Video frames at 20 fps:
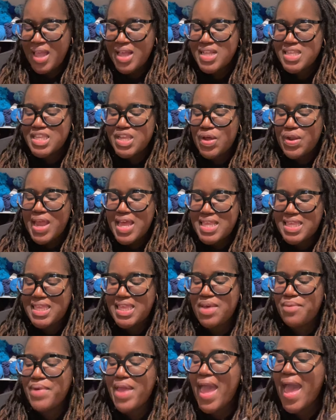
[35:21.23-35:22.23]
So let's see.
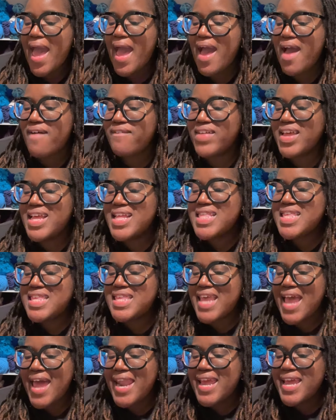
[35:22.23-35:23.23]
We have
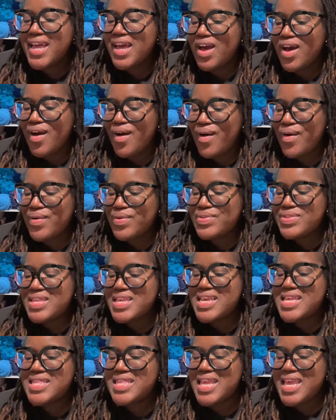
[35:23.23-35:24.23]
setting goals
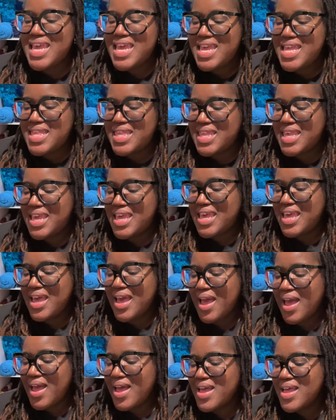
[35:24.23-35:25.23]
is
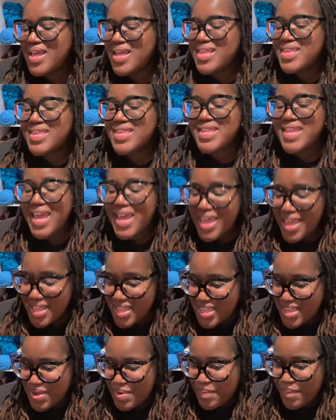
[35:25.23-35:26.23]
easy. Sticking
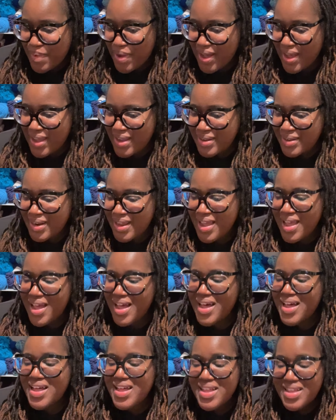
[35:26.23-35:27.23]
to one
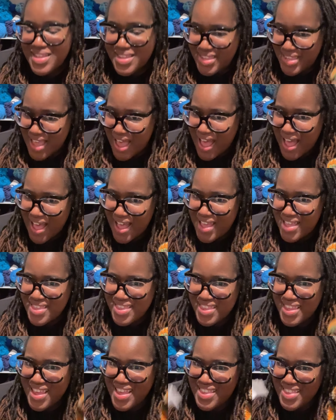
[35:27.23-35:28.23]
hook size
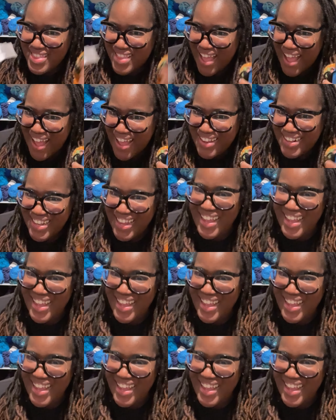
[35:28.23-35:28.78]
is not.